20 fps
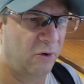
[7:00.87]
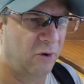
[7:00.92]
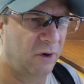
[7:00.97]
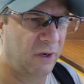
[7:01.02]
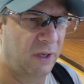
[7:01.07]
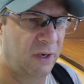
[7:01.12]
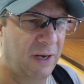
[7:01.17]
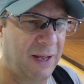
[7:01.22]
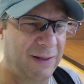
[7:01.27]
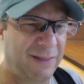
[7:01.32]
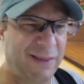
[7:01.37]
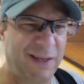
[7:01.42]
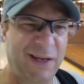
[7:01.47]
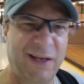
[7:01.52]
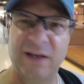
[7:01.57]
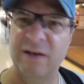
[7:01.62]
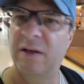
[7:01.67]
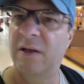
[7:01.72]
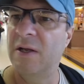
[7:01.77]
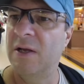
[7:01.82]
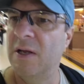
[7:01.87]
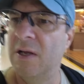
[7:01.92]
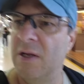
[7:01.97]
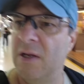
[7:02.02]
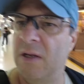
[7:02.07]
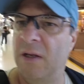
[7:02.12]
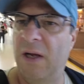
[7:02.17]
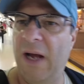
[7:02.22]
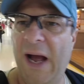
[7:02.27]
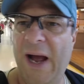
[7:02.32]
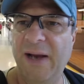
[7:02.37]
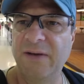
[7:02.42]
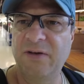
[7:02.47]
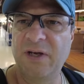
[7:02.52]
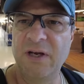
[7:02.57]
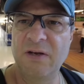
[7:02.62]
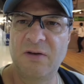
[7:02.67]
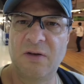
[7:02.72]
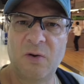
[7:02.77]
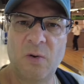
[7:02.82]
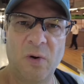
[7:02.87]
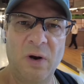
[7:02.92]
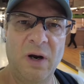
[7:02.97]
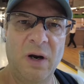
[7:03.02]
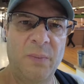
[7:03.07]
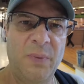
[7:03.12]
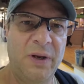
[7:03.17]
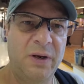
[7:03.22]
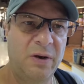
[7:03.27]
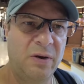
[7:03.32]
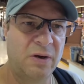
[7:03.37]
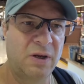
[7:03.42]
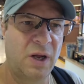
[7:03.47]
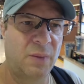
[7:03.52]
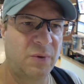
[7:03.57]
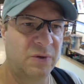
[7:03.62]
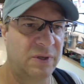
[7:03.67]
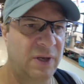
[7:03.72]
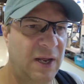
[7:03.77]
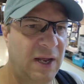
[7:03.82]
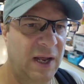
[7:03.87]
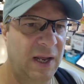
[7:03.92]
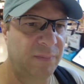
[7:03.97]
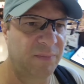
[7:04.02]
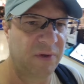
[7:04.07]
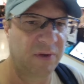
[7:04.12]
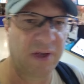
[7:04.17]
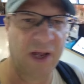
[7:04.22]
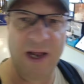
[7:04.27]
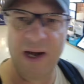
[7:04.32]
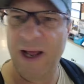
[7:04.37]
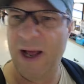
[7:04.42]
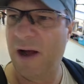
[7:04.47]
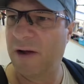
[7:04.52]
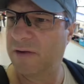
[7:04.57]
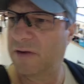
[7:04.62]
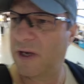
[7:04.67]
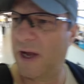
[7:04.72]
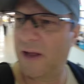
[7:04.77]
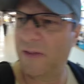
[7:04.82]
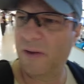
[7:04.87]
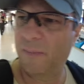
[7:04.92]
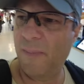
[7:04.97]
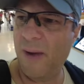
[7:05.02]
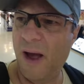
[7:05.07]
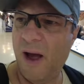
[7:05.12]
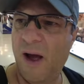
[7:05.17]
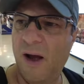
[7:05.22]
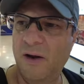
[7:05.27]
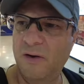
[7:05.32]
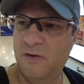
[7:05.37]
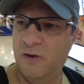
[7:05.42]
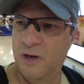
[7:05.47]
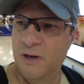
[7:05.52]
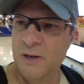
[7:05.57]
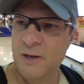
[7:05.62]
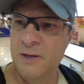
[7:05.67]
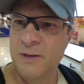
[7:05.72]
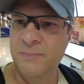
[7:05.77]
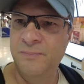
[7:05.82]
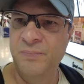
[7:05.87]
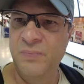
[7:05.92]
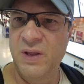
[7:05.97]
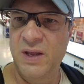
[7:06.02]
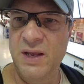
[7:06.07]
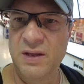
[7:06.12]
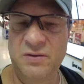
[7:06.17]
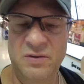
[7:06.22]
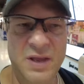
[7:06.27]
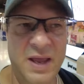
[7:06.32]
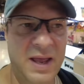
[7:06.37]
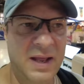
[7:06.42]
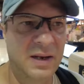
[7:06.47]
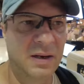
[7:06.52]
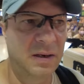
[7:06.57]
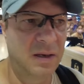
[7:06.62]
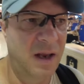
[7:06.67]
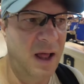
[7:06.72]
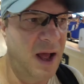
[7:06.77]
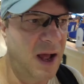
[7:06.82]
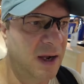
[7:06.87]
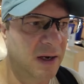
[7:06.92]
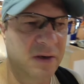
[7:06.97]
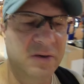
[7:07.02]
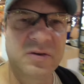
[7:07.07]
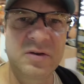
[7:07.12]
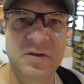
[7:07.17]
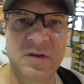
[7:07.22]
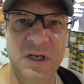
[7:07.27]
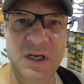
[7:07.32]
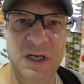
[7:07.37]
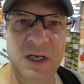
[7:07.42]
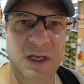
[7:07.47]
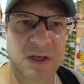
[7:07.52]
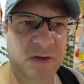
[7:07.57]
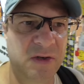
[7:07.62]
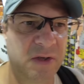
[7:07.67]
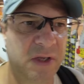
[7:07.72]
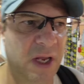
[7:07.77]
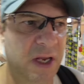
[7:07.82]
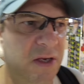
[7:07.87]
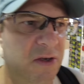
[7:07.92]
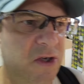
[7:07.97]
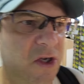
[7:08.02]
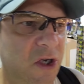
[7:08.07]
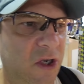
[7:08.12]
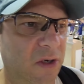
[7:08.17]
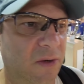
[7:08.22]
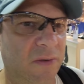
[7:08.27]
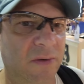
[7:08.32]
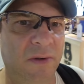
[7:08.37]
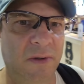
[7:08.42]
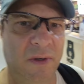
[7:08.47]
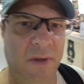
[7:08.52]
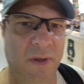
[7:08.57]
We're in, I think, at IT Square. I've been here a couple times. It's kind of outside the box. It's at Lak Si Station.